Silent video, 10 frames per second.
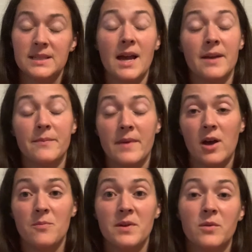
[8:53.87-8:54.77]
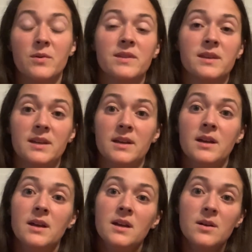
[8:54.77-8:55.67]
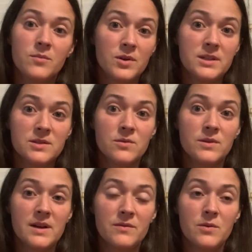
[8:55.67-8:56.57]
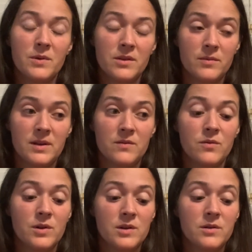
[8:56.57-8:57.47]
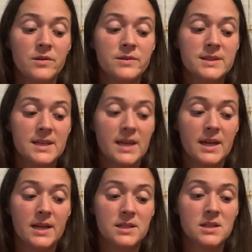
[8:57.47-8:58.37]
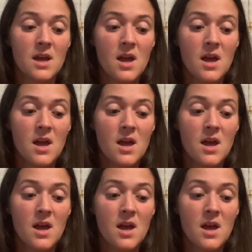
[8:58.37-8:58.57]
I'm helping with the preschool level with 3 and 4-year-olds, and